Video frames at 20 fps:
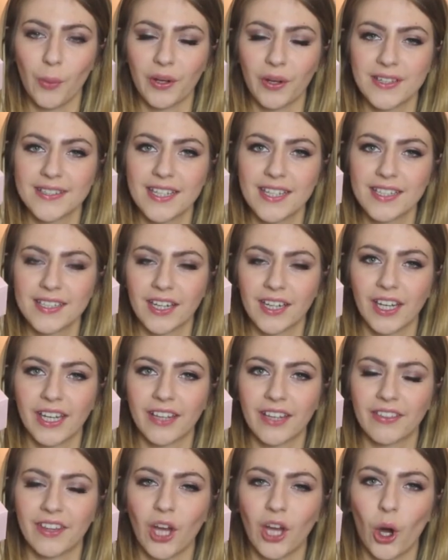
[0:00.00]
because these are
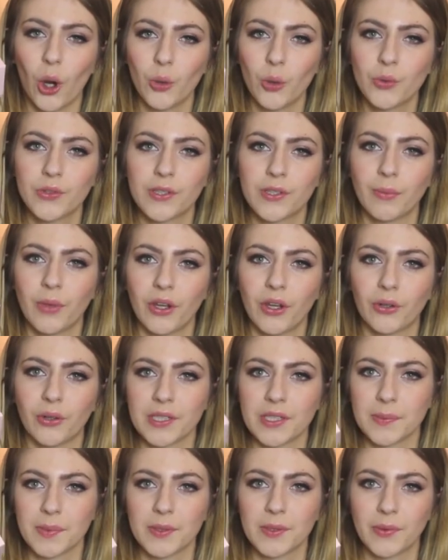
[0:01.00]
like the ultimate
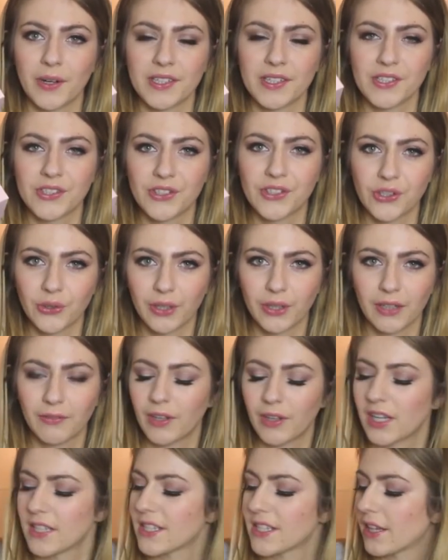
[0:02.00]
Christmas present stocking
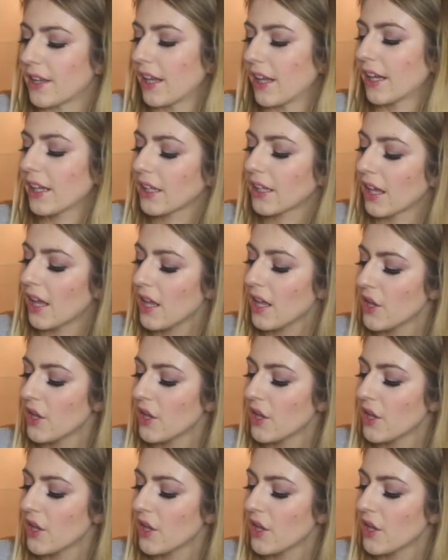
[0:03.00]
fillers, I think.